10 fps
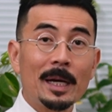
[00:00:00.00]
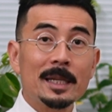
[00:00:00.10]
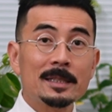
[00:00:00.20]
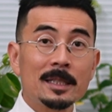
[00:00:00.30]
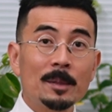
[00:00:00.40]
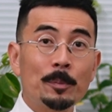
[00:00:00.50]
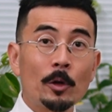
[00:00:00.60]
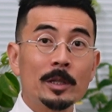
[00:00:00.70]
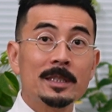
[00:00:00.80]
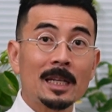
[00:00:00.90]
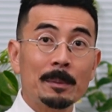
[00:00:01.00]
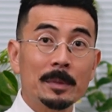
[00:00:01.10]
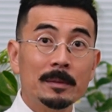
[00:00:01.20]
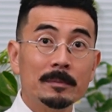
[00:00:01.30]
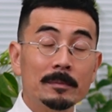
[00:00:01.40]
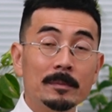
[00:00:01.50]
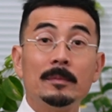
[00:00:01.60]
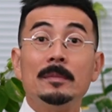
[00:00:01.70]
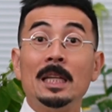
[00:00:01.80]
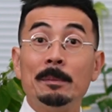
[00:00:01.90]
by a Singaporean scammer
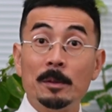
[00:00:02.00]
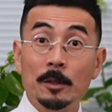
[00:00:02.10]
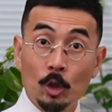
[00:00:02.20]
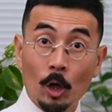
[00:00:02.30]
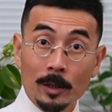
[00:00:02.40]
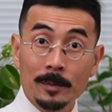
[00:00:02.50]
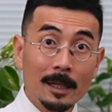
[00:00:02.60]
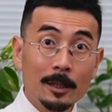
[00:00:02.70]
named Don.